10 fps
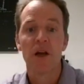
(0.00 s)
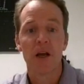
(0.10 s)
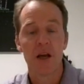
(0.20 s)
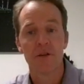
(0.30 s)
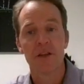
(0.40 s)

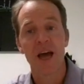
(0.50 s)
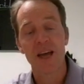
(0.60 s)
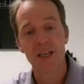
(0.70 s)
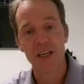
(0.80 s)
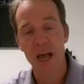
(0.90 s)
And
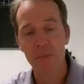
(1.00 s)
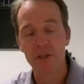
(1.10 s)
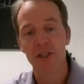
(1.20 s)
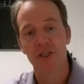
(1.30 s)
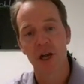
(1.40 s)
that
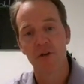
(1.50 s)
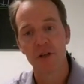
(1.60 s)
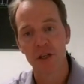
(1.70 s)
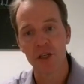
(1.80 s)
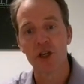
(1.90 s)
damages not only
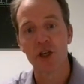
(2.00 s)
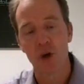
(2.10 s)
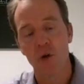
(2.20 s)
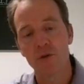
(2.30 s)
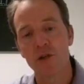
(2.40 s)
the good
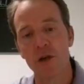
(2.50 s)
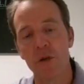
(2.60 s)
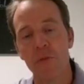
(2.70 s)
culture,